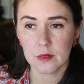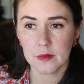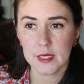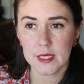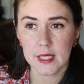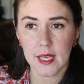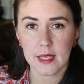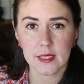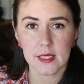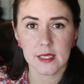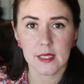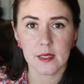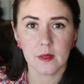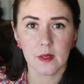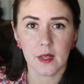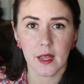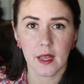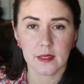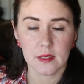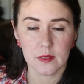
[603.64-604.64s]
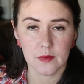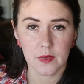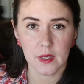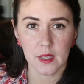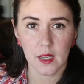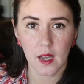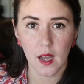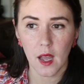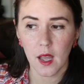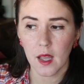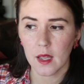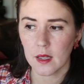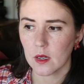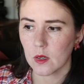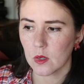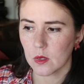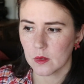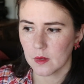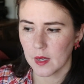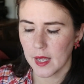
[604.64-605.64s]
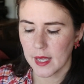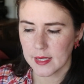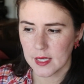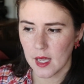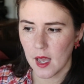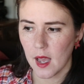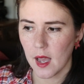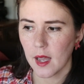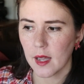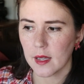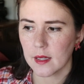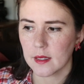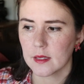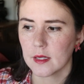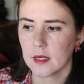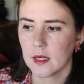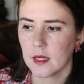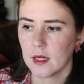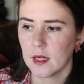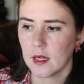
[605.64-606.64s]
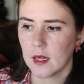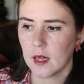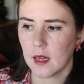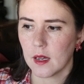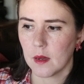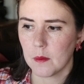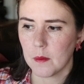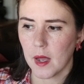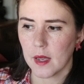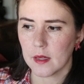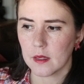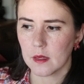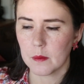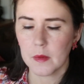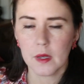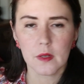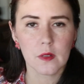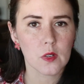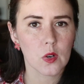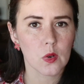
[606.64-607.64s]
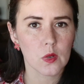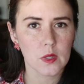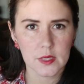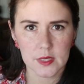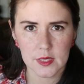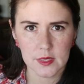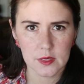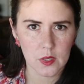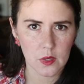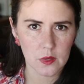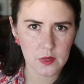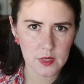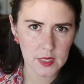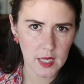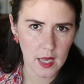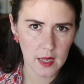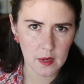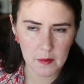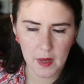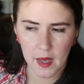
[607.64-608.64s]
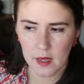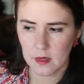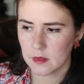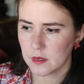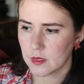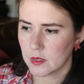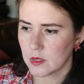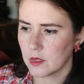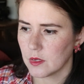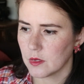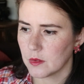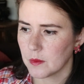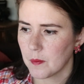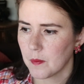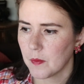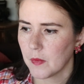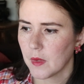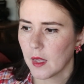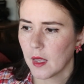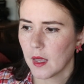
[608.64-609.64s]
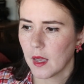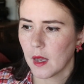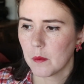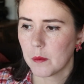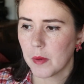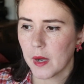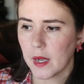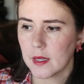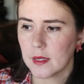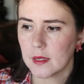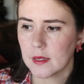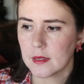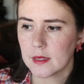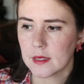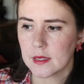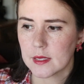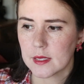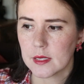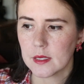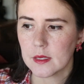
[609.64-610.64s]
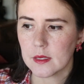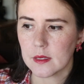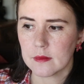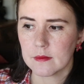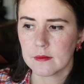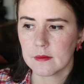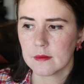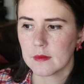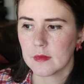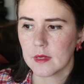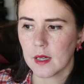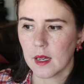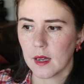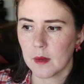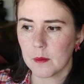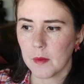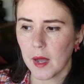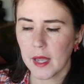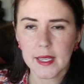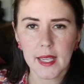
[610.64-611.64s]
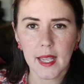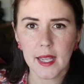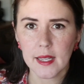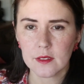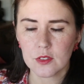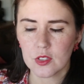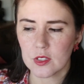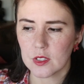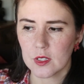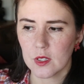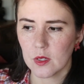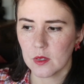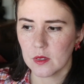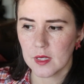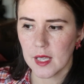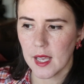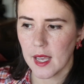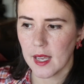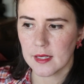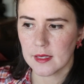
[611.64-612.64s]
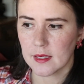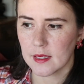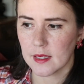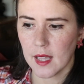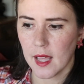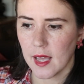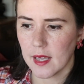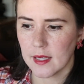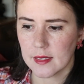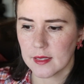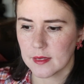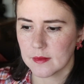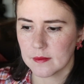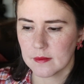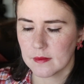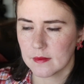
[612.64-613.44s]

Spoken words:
retested it as very high, or as a high item. And of course, dose kind of matters too. But still, I can't just go get like